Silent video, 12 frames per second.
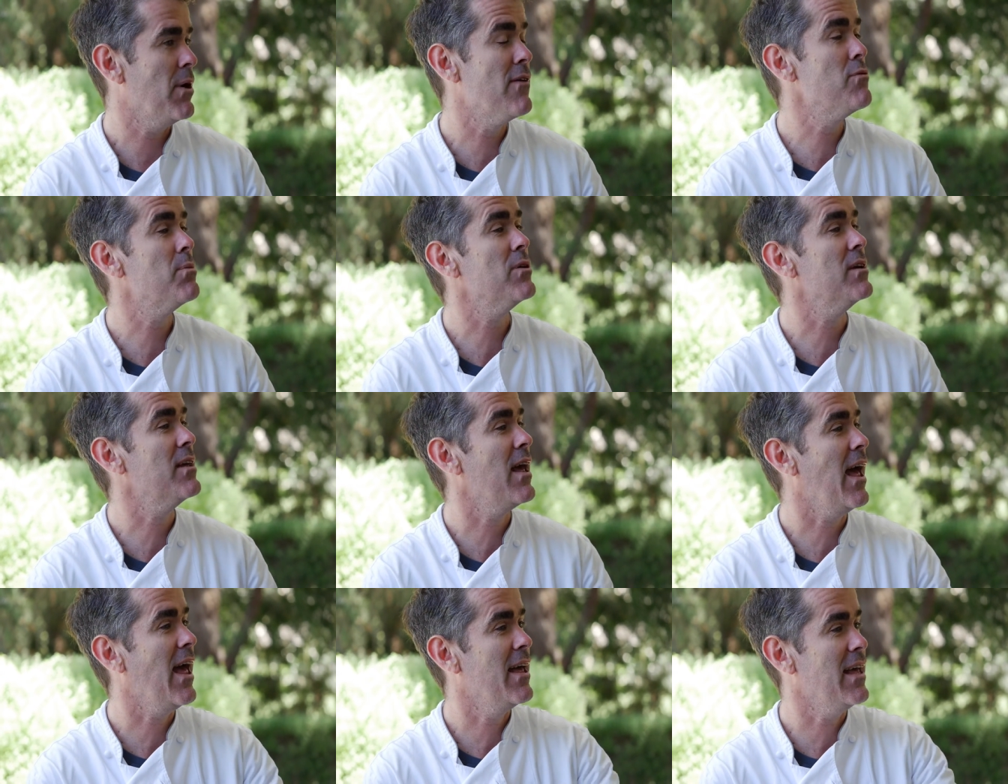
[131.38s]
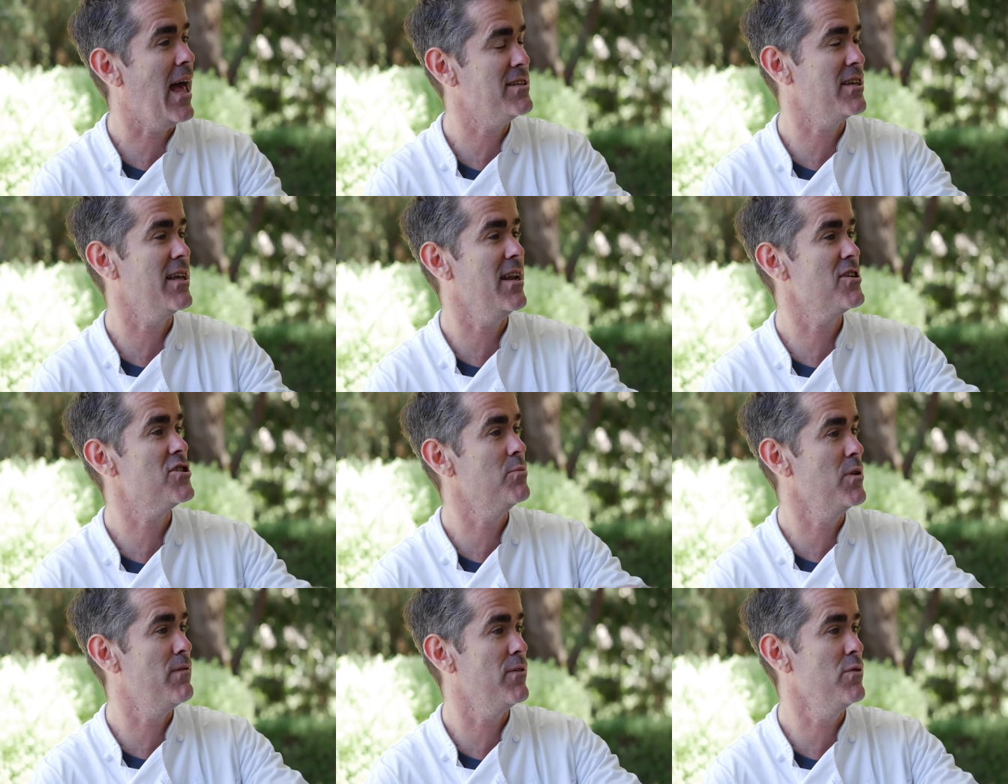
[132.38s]
everybody has a connection
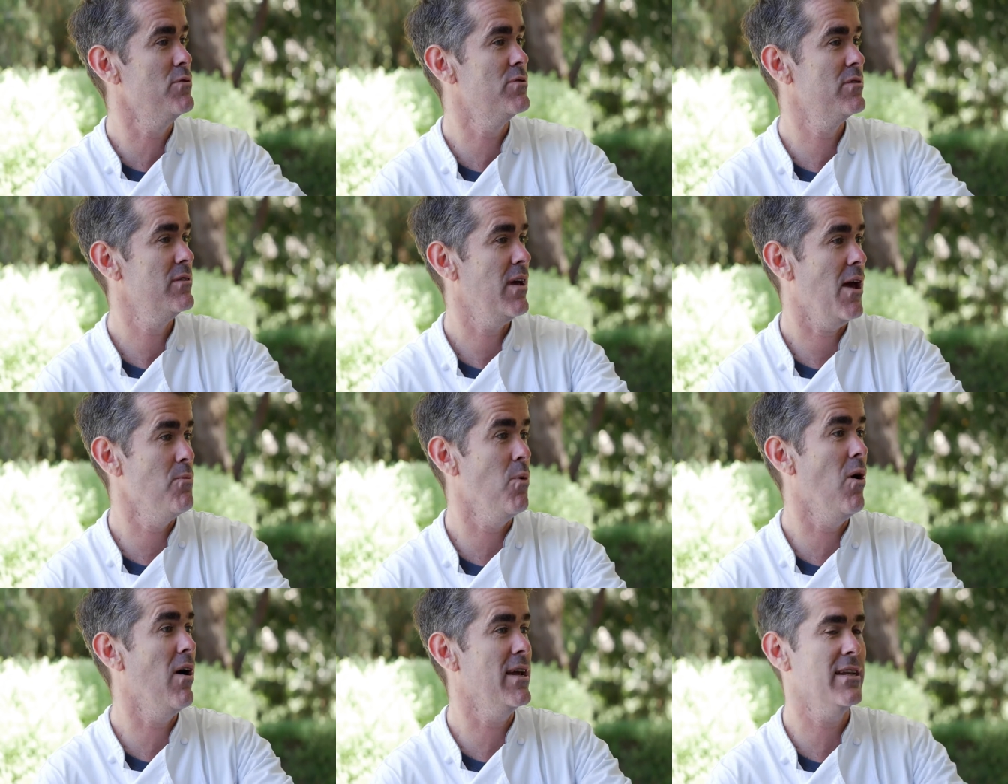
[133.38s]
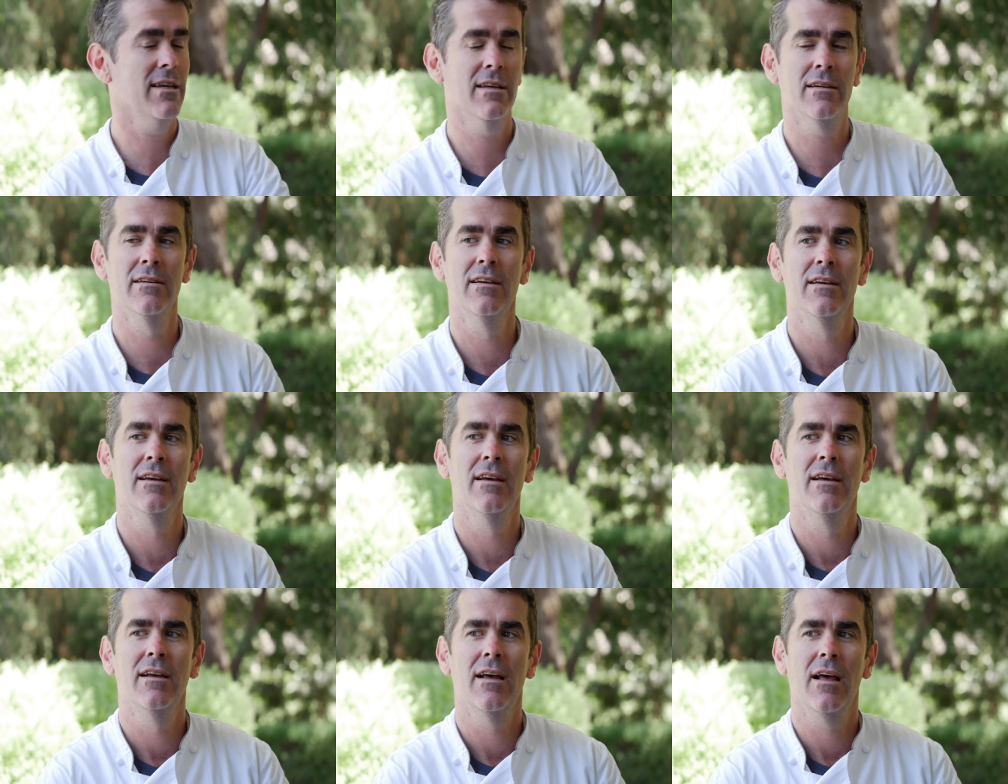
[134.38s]
with food and wine
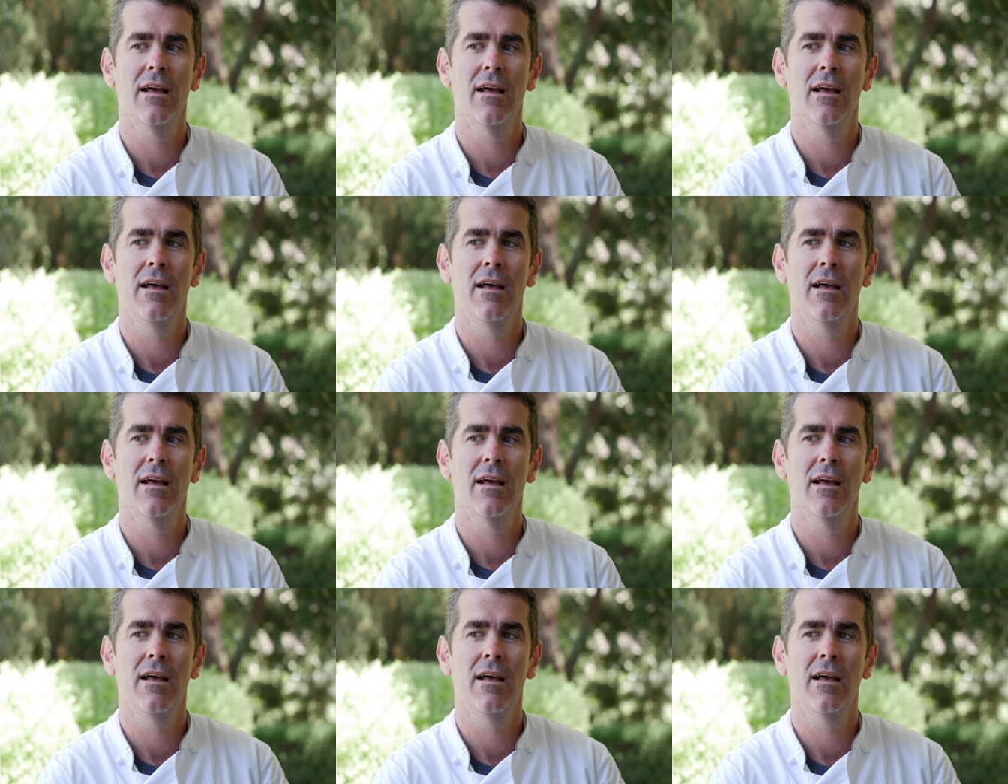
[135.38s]
here.